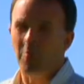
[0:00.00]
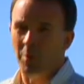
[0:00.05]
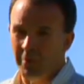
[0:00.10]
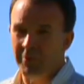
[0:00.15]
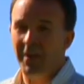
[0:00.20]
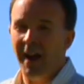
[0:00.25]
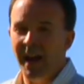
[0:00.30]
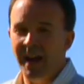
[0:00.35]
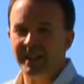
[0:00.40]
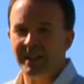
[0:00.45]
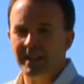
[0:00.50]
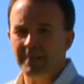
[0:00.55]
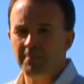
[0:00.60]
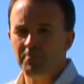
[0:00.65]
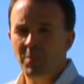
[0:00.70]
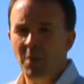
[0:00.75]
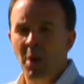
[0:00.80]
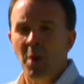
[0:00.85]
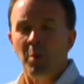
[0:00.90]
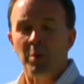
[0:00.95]
will find it.
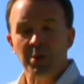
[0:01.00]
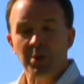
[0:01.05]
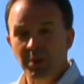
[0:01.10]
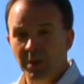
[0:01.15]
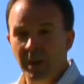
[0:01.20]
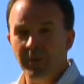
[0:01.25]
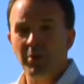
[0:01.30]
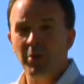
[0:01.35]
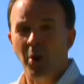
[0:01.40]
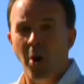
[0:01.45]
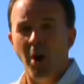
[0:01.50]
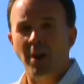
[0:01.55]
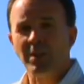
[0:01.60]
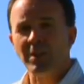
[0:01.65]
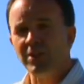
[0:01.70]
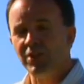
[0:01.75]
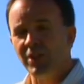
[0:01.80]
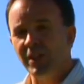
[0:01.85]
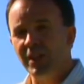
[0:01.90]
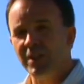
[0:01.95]
When you give your heart
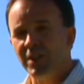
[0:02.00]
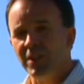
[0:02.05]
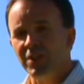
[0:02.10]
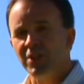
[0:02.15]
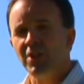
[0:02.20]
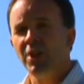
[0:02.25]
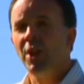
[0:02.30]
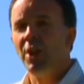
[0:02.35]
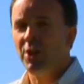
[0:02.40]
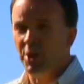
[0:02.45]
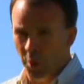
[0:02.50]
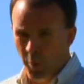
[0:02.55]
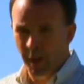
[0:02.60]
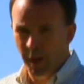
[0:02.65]
to Jesus, you